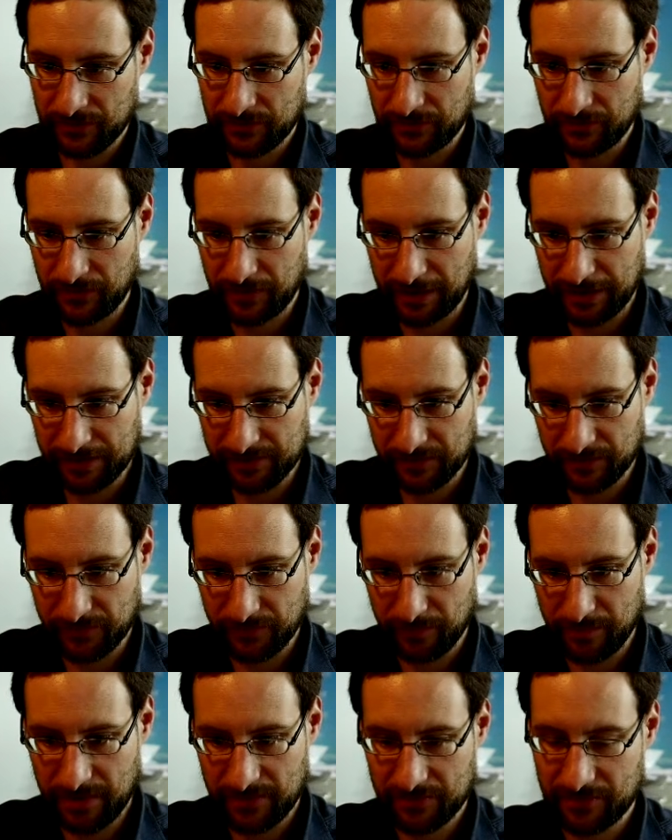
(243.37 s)
files of
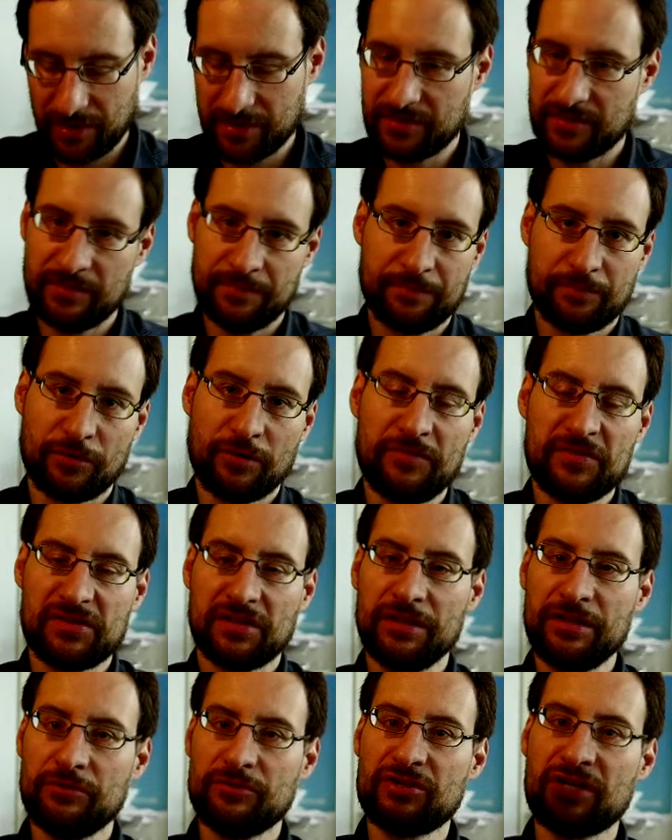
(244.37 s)
Meson, and
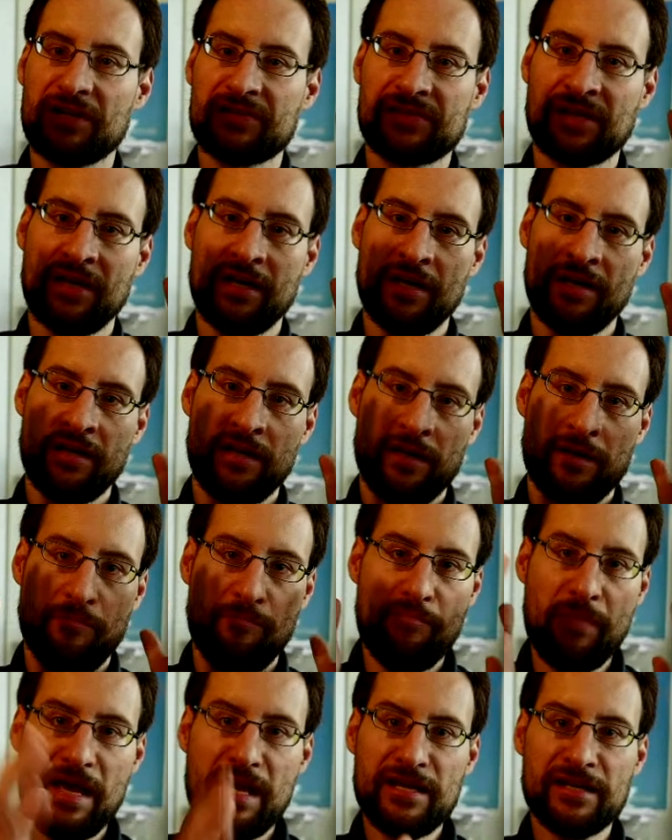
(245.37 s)
previously you just
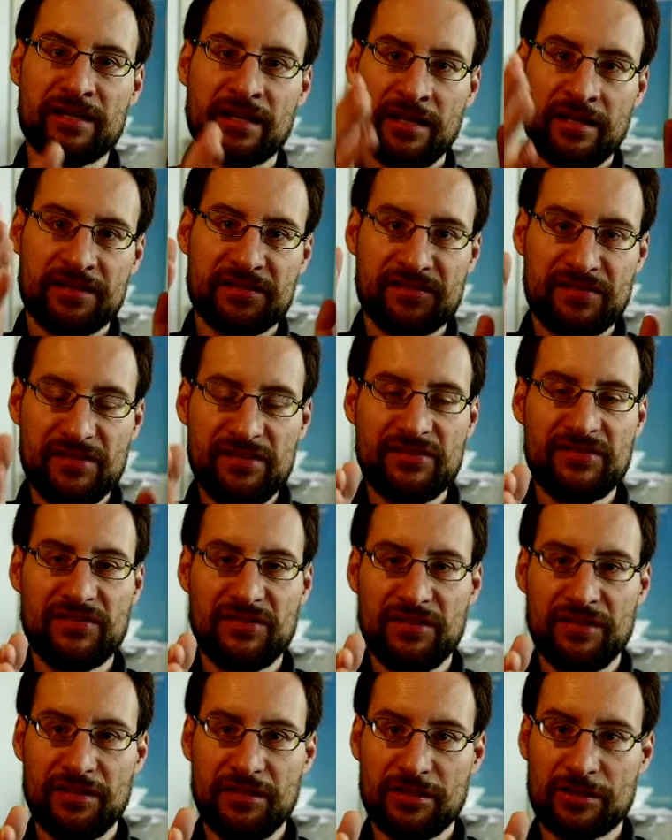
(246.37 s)
make
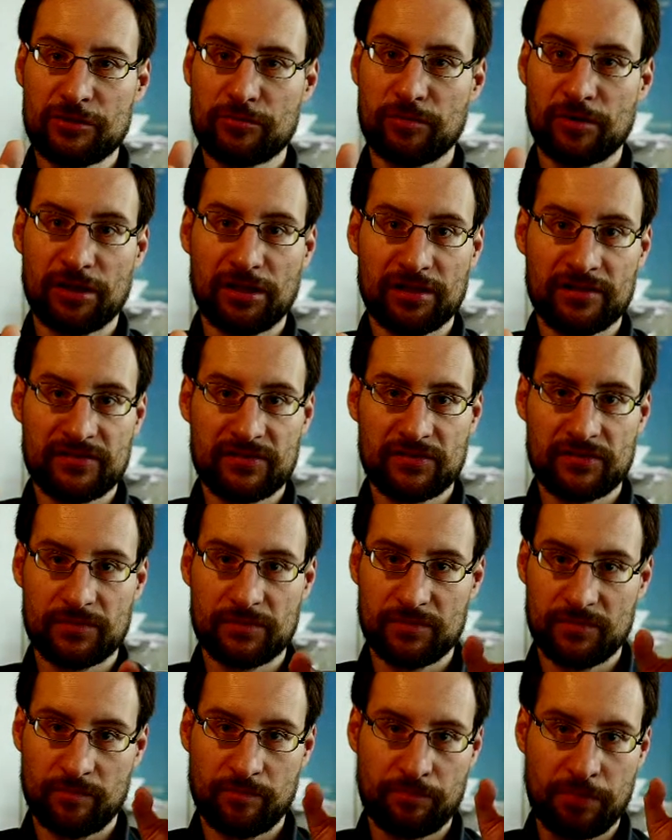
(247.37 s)
cc
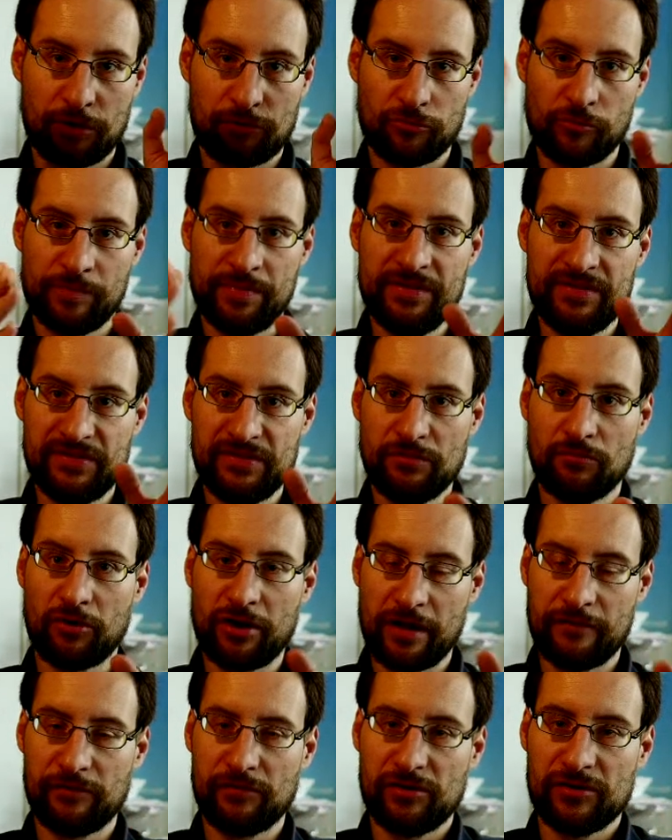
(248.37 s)
equals PowerPC
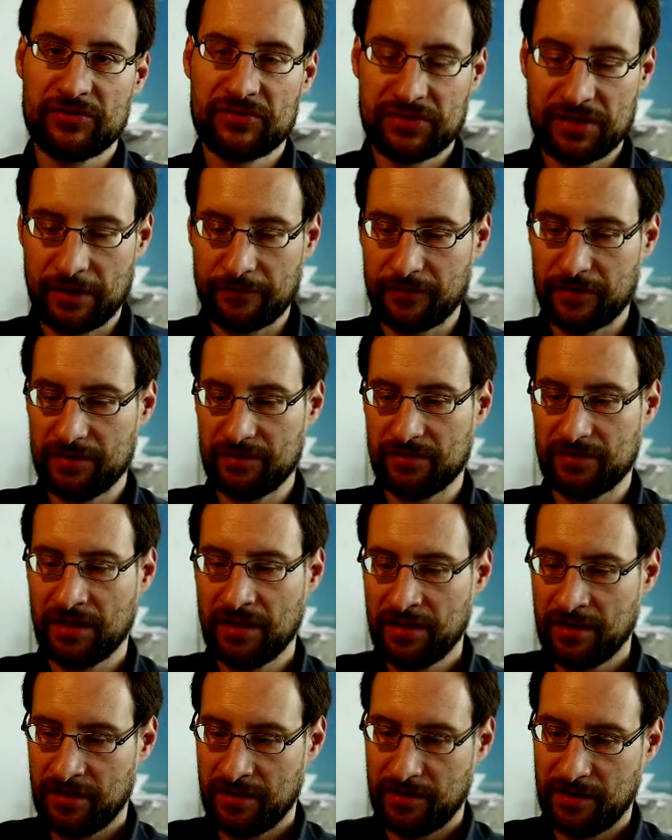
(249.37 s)
whatever stuff and
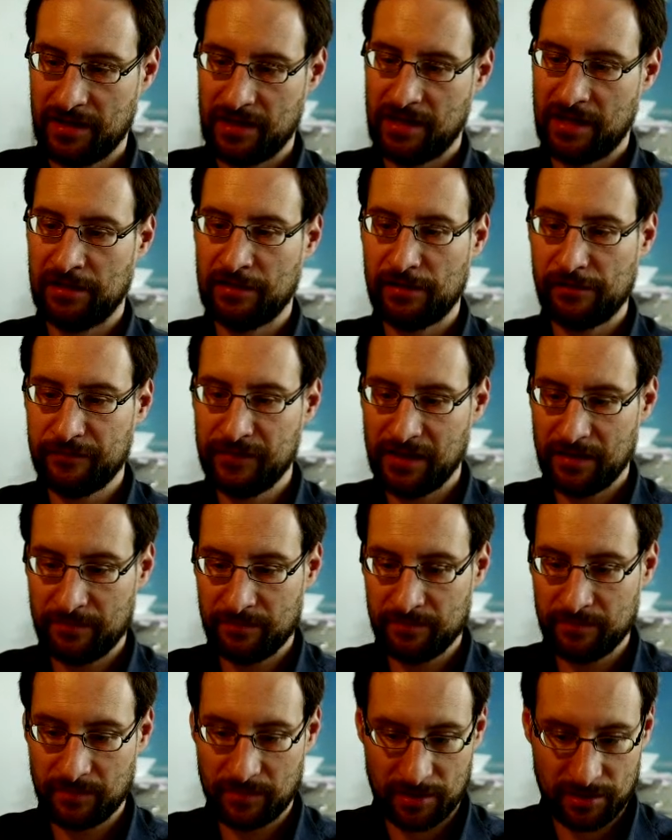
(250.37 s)

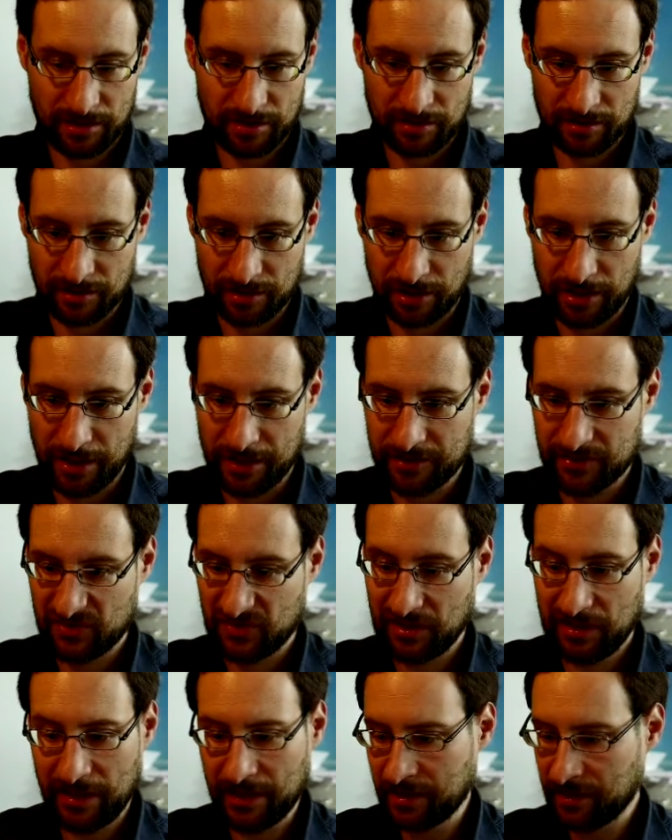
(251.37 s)
LLVM clang
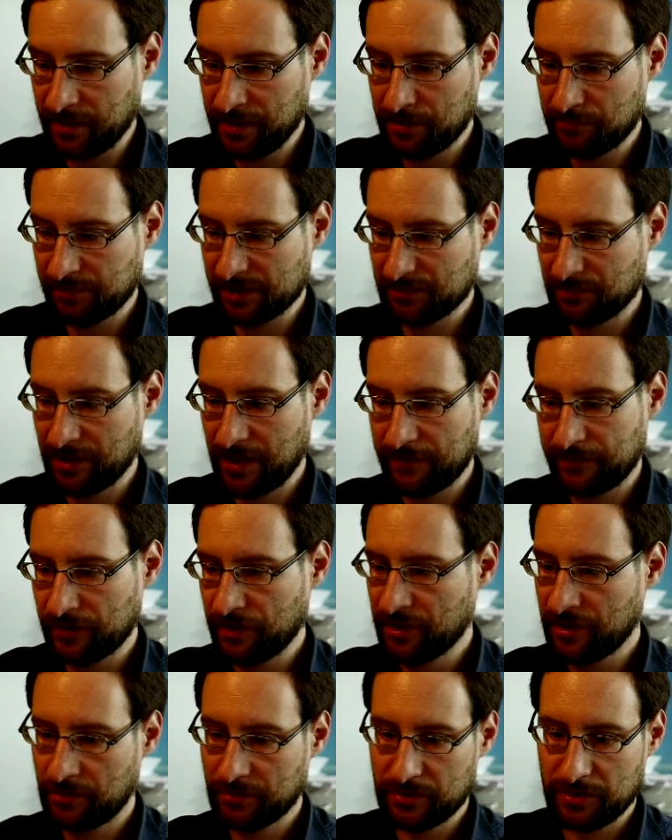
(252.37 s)
clang equals whatever.
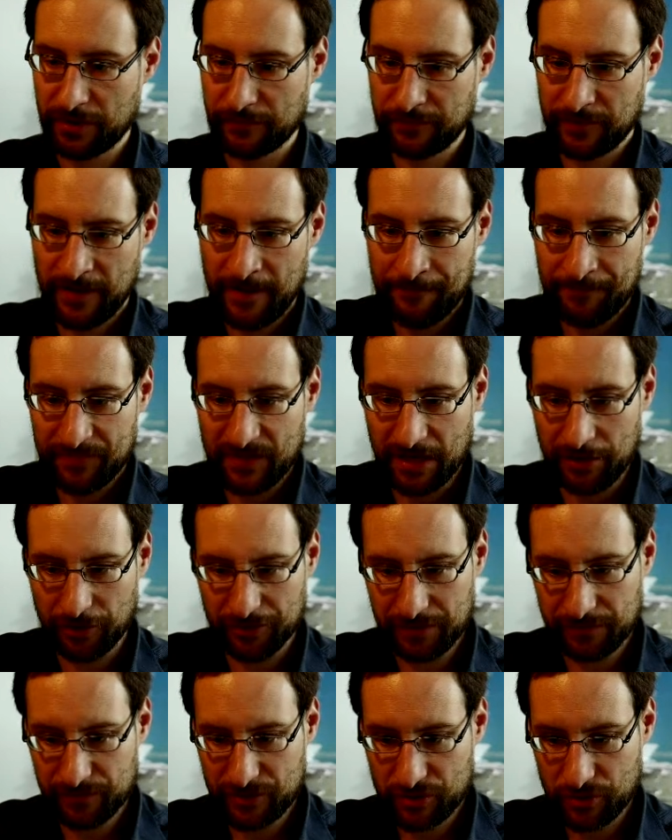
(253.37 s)
Now you have
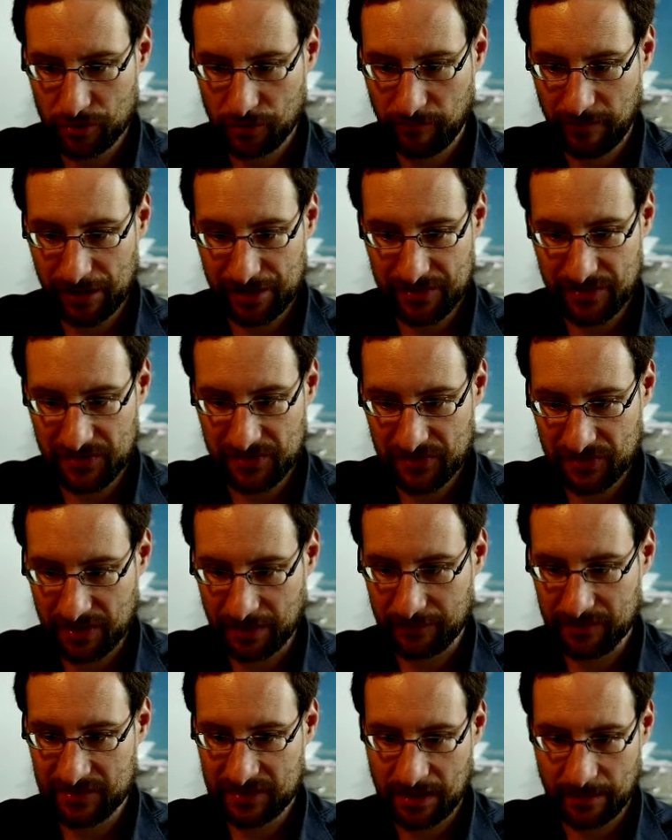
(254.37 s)
not even sure where this
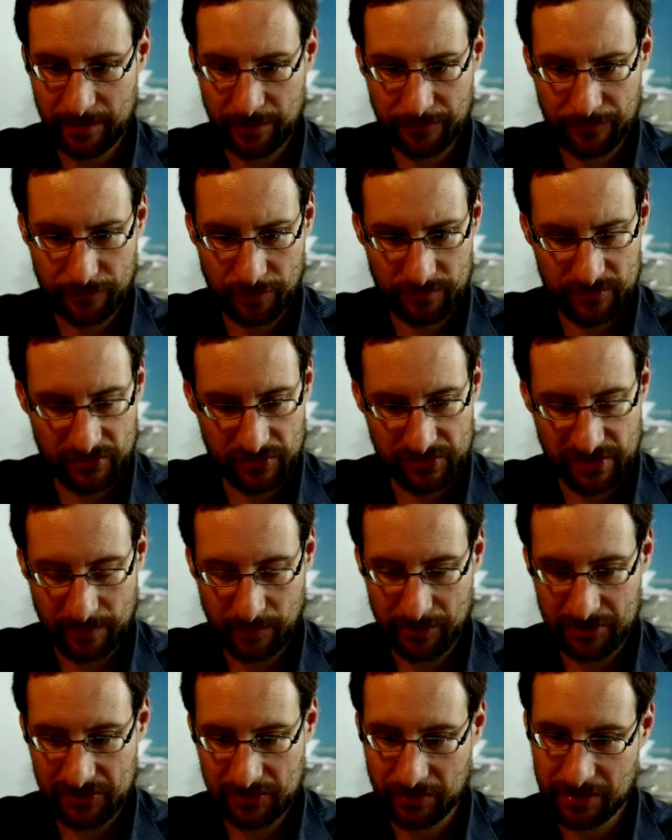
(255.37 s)
stuff is coming from, so
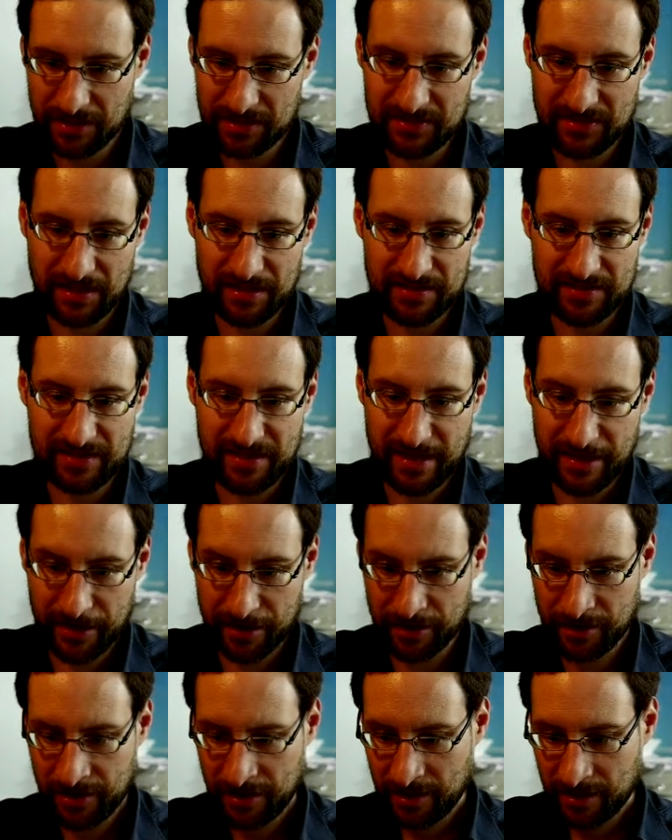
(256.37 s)
somehow it's not, it's
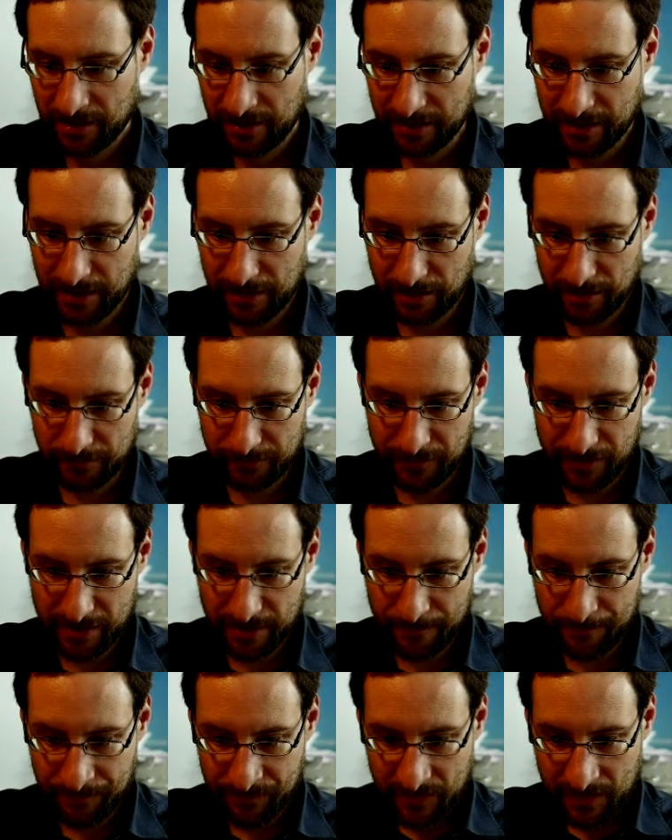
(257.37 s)
there like
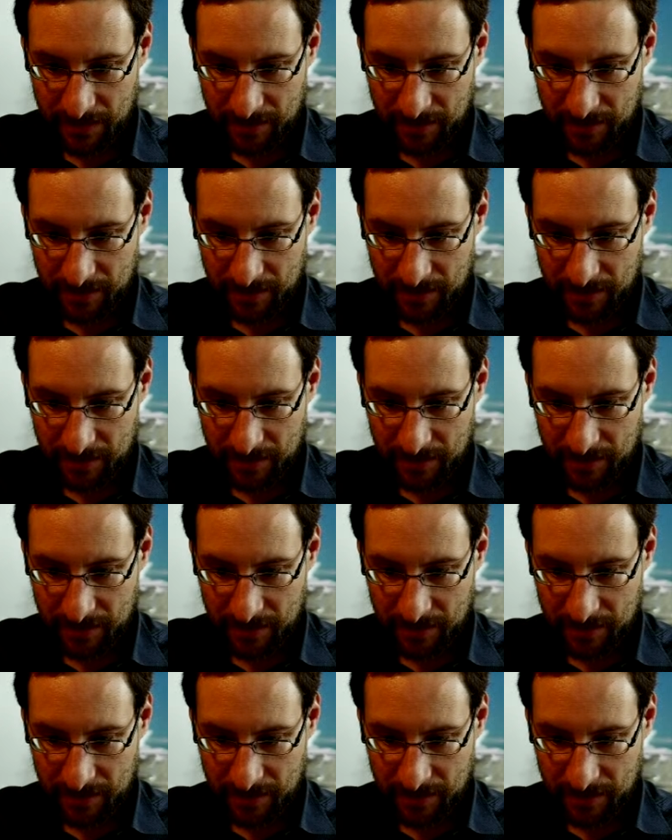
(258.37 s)
LLVM.